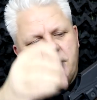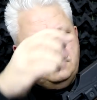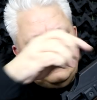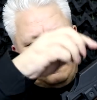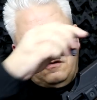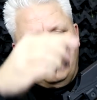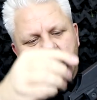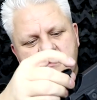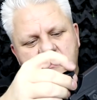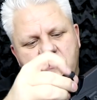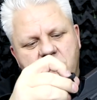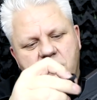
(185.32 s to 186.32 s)
so
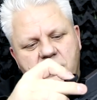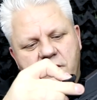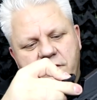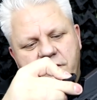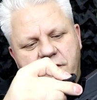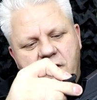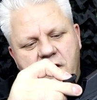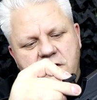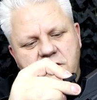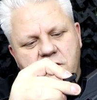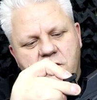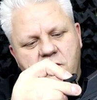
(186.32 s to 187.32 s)
horizontal and
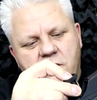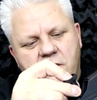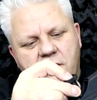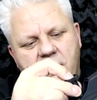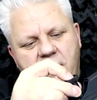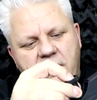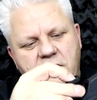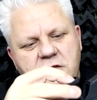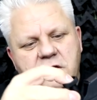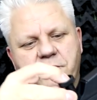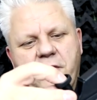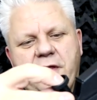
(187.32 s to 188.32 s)
vertical, and you just
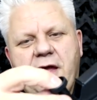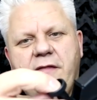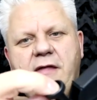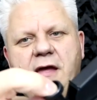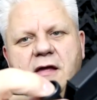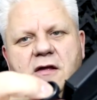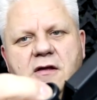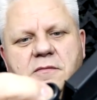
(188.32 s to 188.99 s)
put that in there.